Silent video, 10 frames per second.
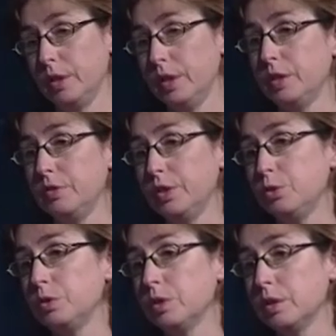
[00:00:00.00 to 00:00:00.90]

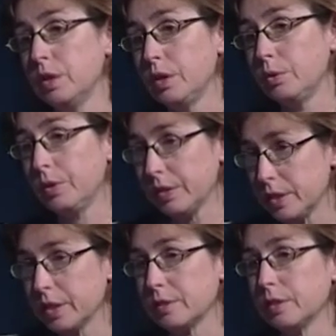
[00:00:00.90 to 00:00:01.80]
individual
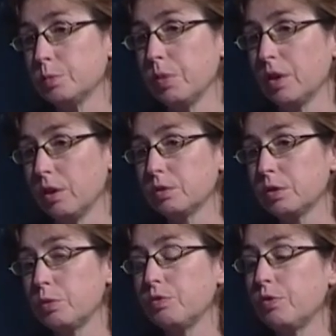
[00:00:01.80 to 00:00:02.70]
residences, but
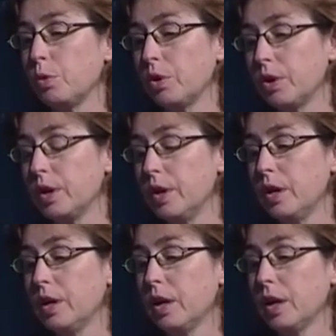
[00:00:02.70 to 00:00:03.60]
also for
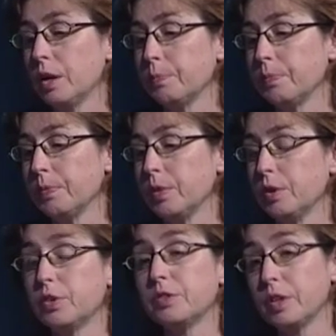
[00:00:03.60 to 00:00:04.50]
a
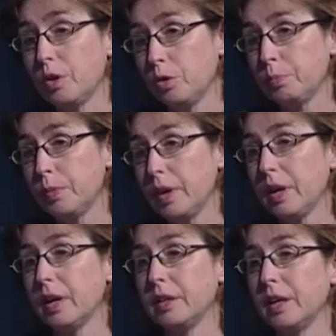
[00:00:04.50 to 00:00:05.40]
nursing home
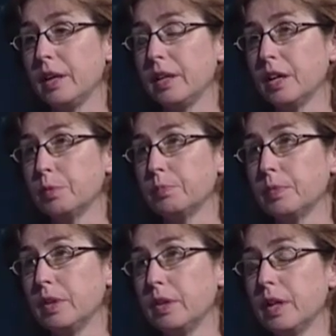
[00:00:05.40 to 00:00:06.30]
and an
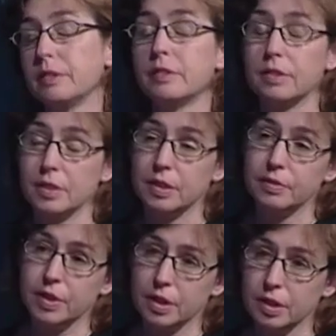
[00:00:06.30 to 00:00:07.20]
assisted
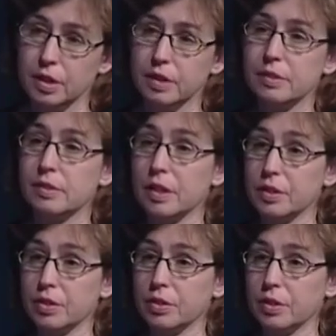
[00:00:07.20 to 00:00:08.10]
living
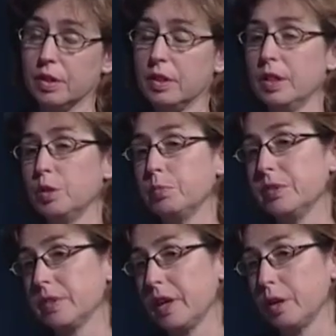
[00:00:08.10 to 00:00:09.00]
center in
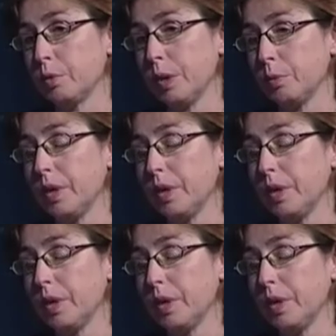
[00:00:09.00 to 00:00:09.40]
Piscataway. We